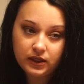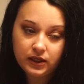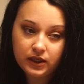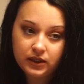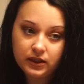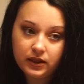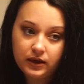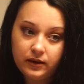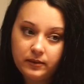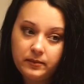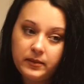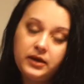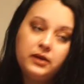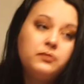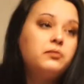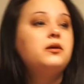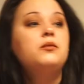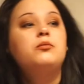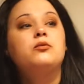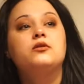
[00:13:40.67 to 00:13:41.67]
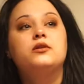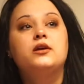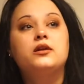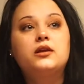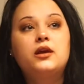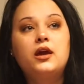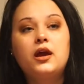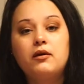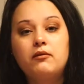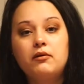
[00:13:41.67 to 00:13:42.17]
and there are many people
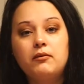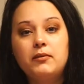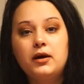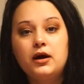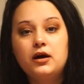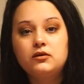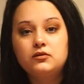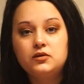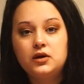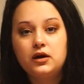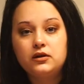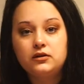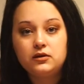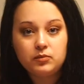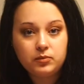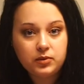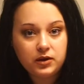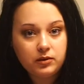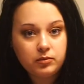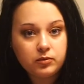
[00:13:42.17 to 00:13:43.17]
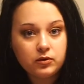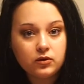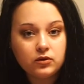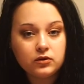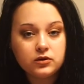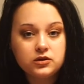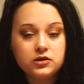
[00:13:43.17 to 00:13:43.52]
that care about other people,